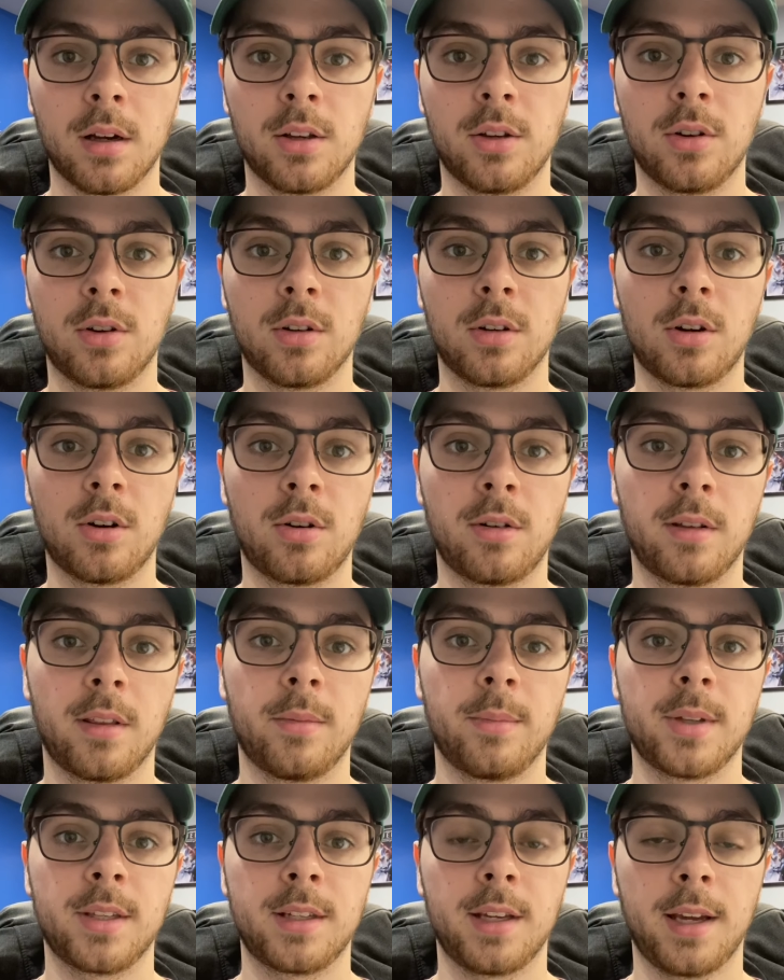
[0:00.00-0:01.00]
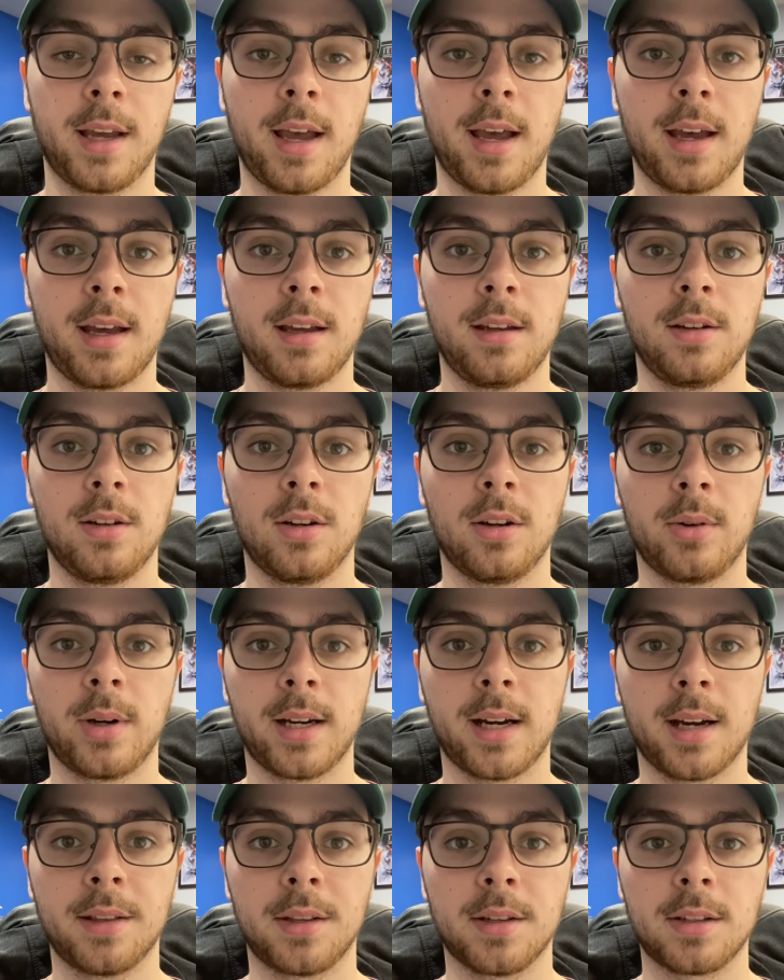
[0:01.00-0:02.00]
You can call them and say, hey,
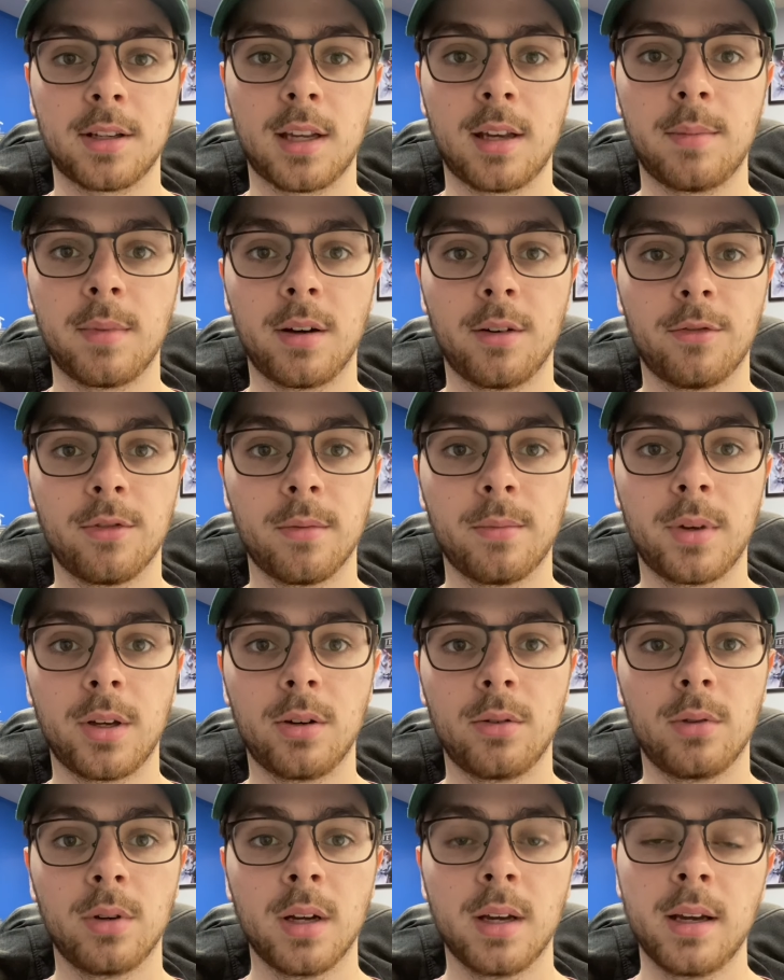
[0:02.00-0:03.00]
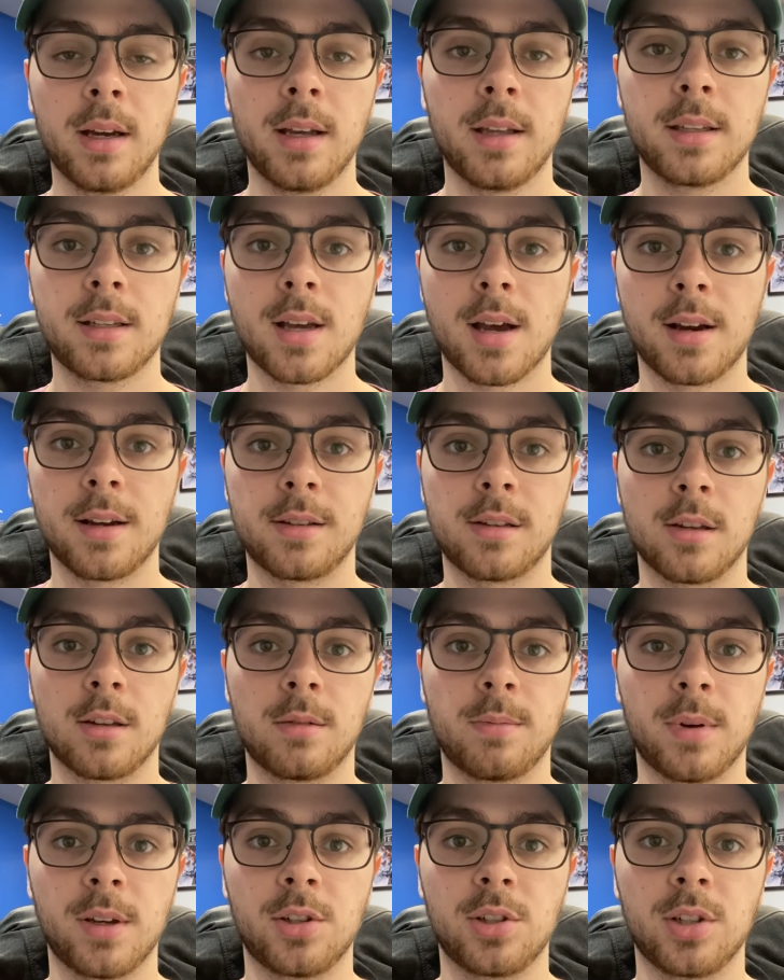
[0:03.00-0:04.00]
I got this email from you. It's kind of
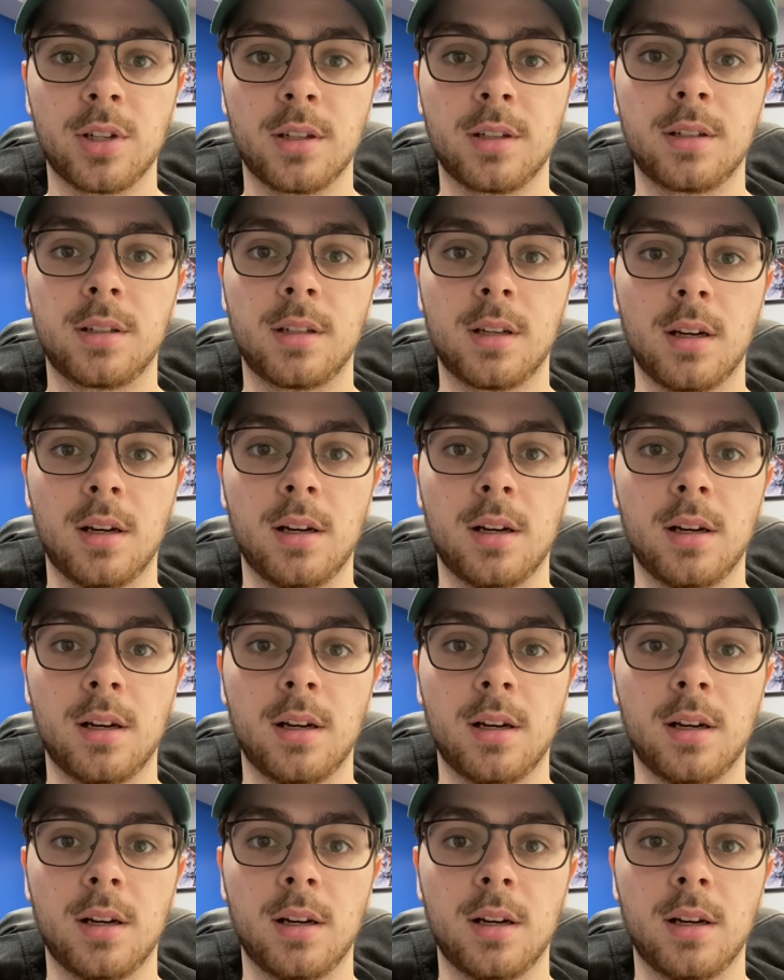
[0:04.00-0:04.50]
suspicious.